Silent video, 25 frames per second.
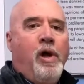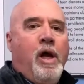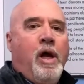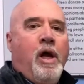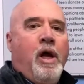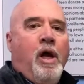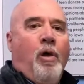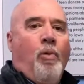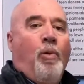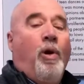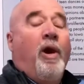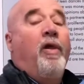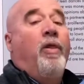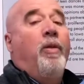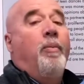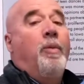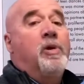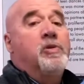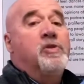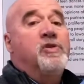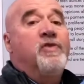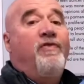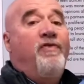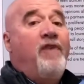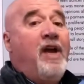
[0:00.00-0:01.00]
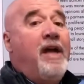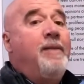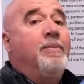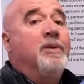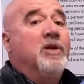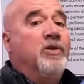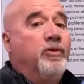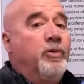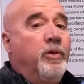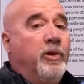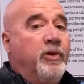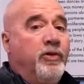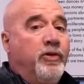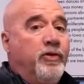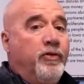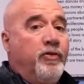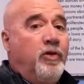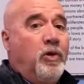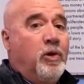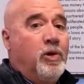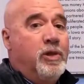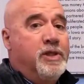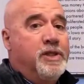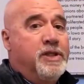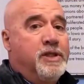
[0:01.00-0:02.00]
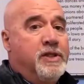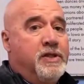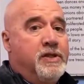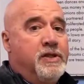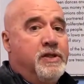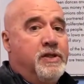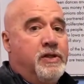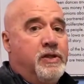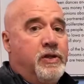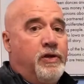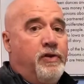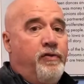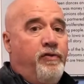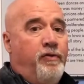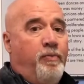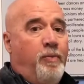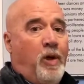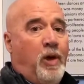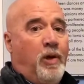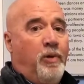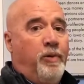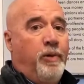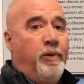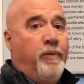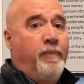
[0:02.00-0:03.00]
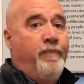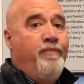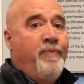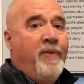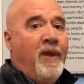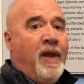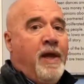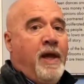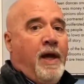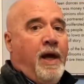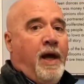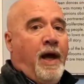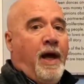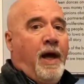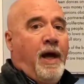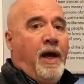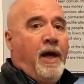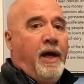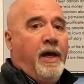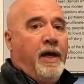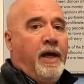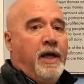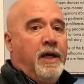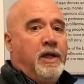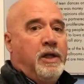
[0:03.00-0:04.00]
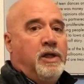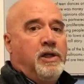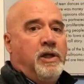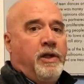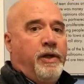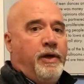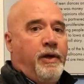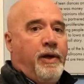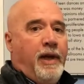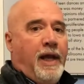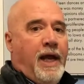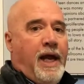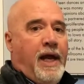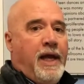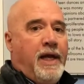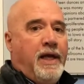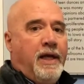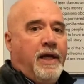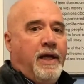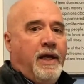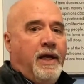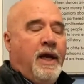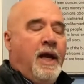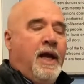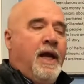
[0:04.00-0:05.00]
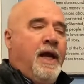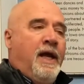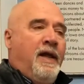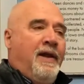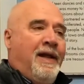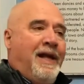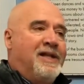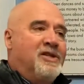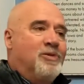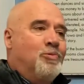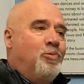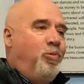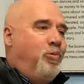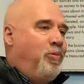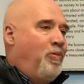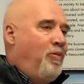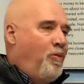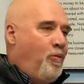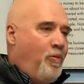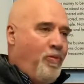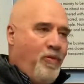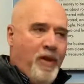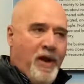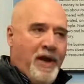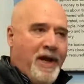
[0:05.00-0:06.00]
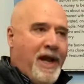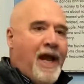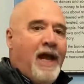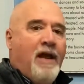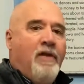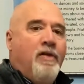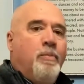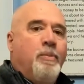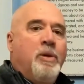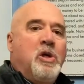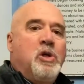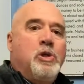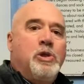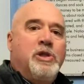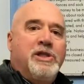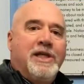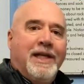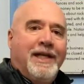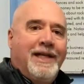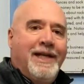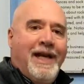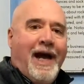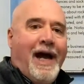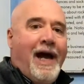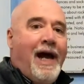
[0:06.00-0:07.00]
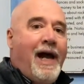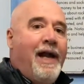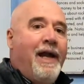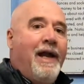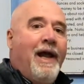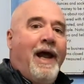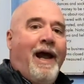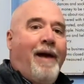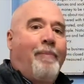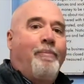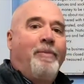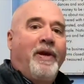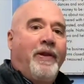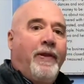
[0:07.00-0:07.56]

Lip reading: One of the most famous ones, of course, is the Surf Ballroom in Clear Lake, and that's the day the music died, happened